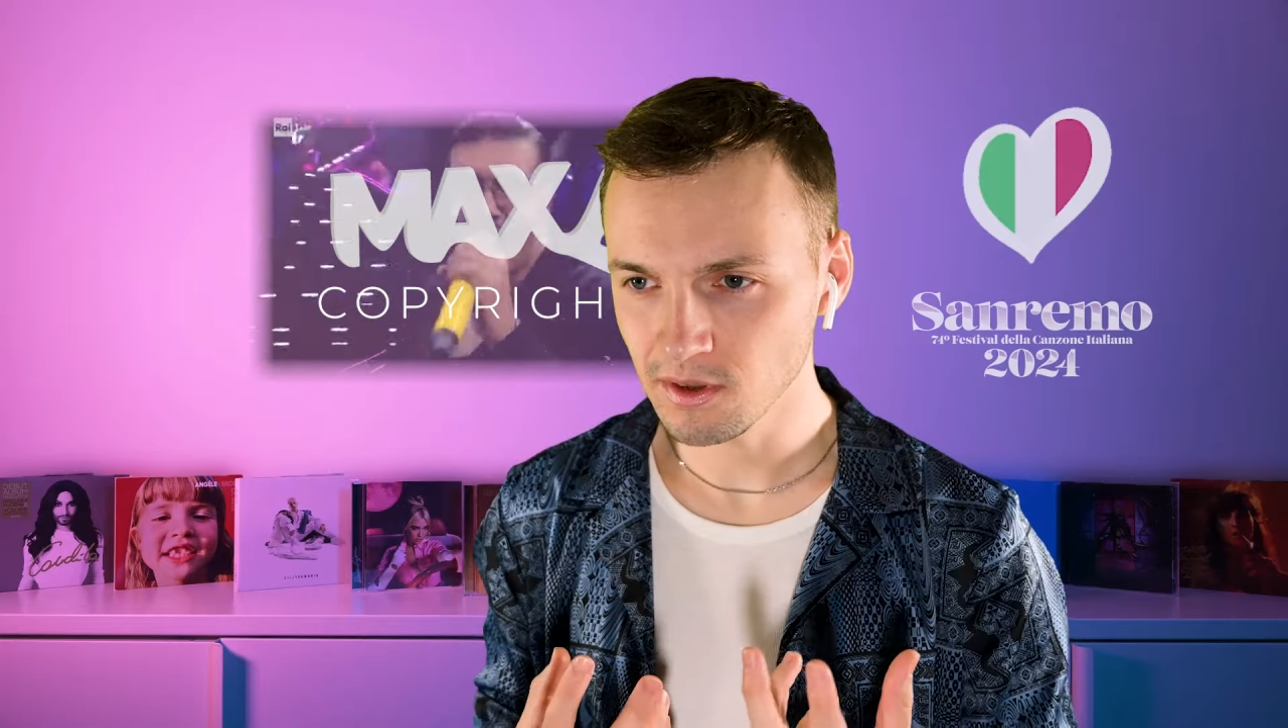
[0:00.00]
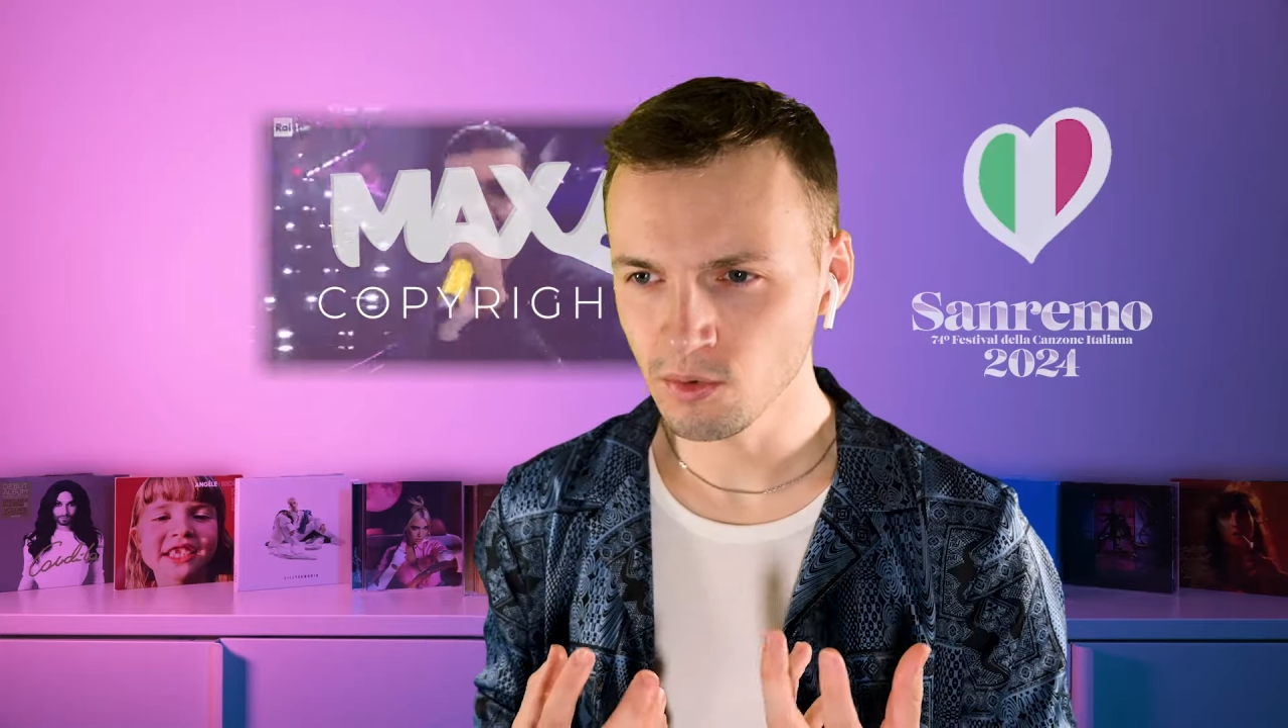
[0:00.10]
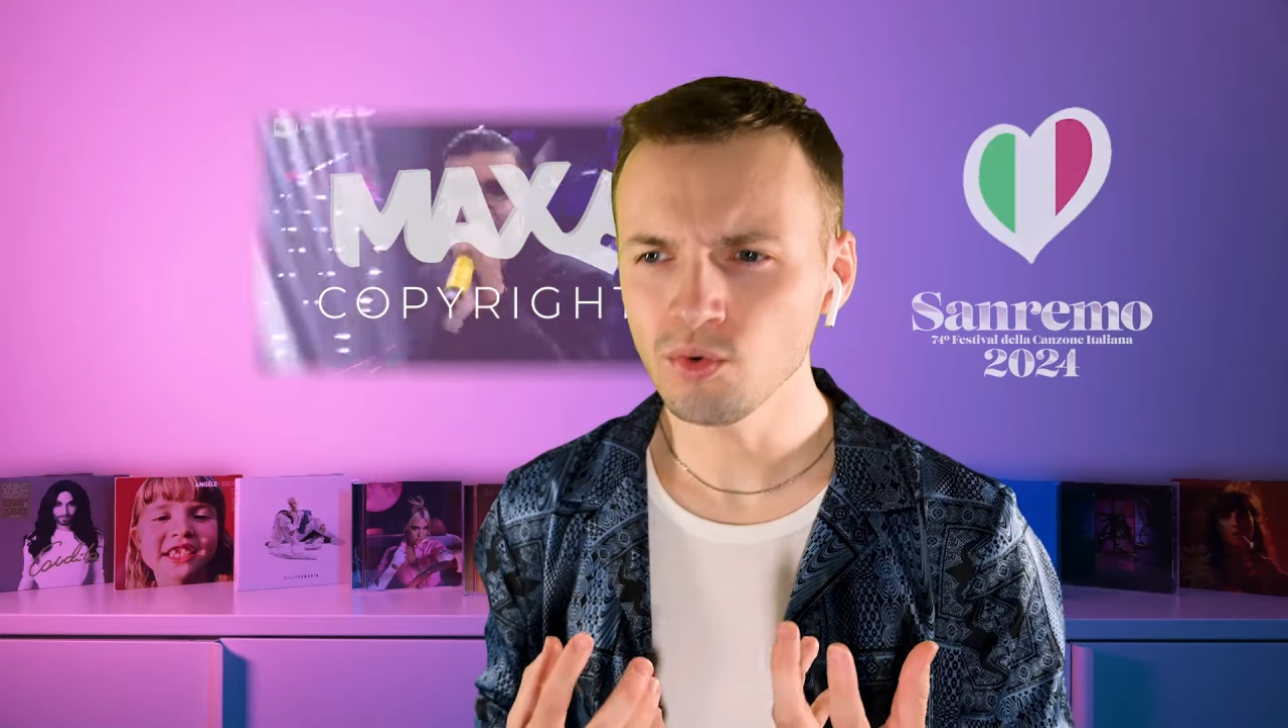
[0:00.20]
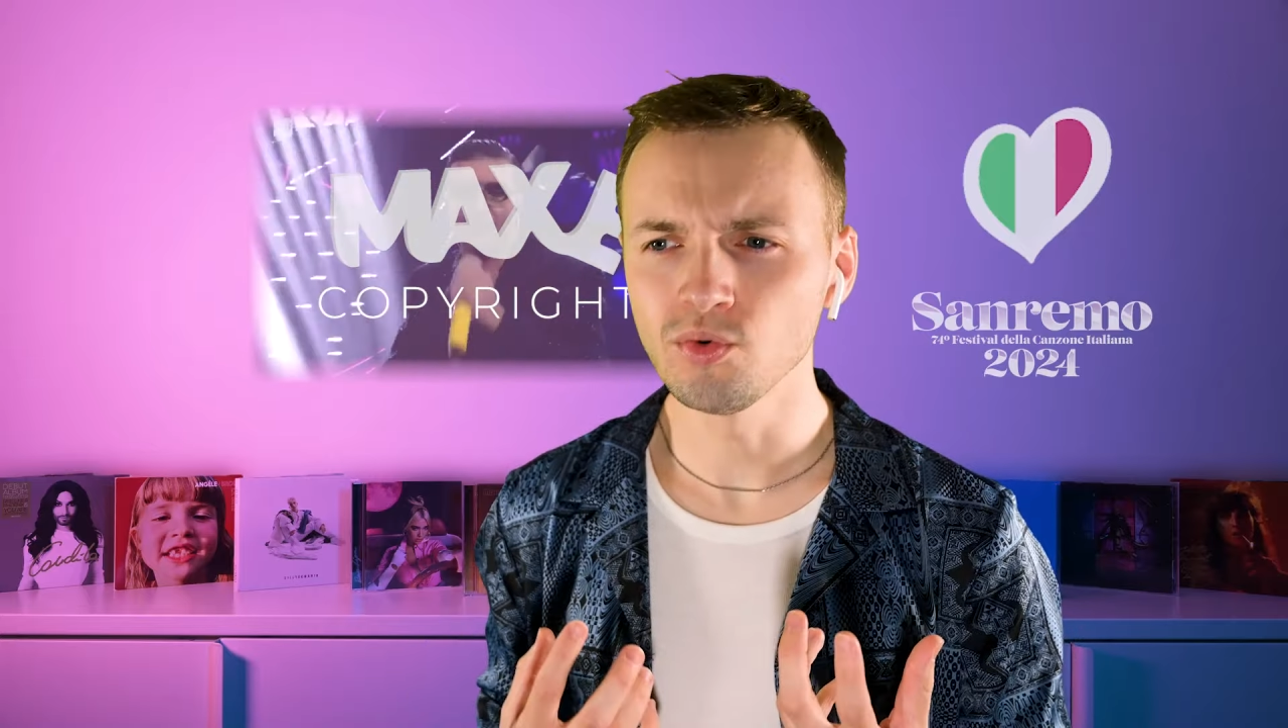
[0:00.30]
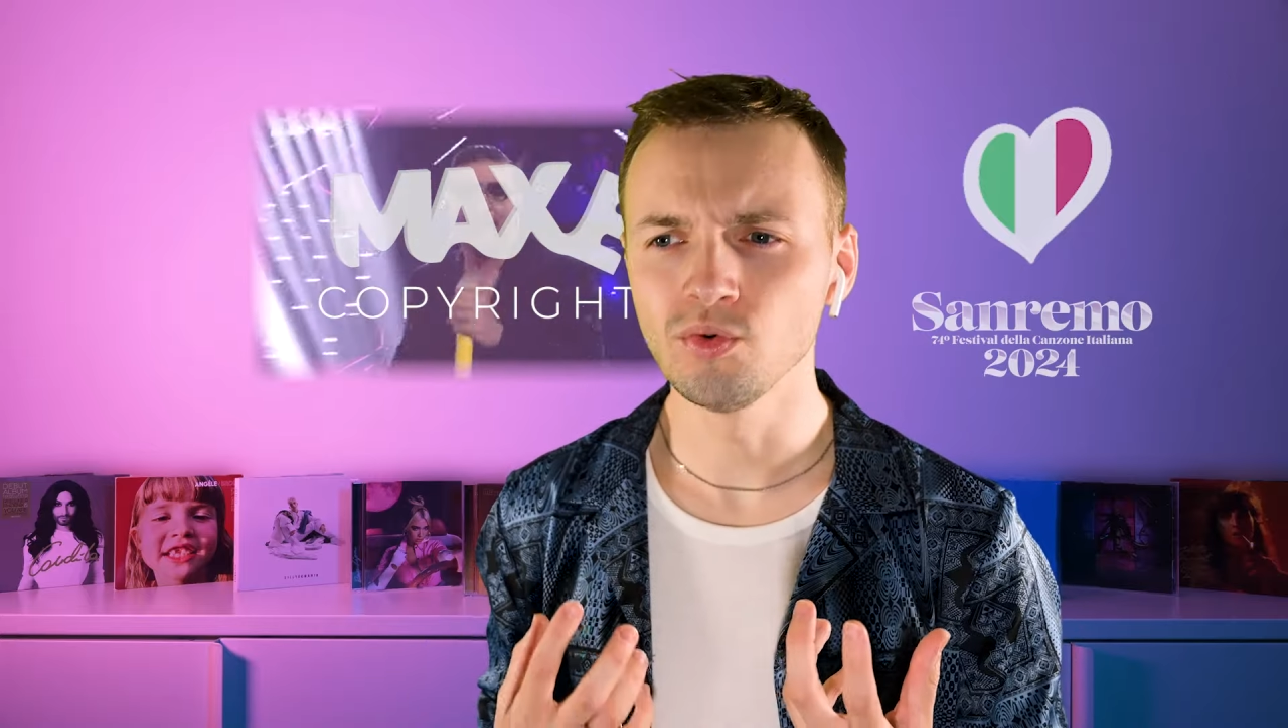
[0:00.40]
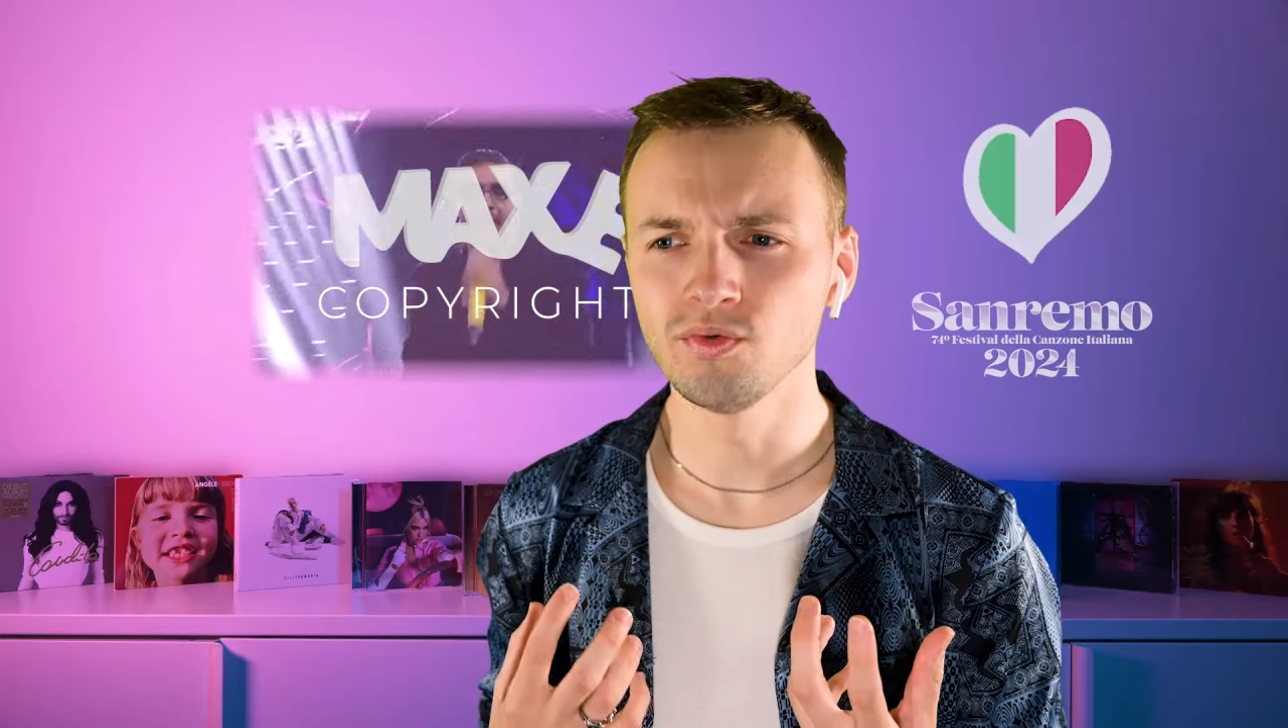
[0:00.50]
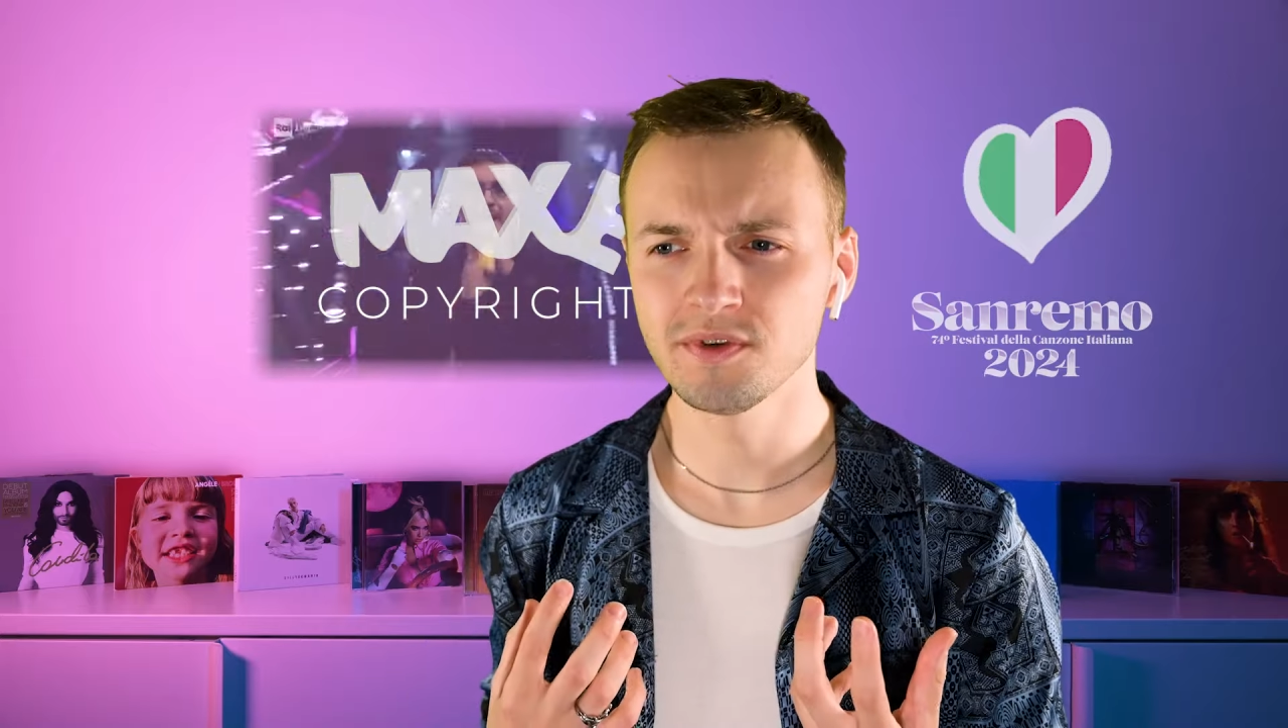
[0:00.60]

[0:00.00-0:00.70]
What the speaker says: Oh,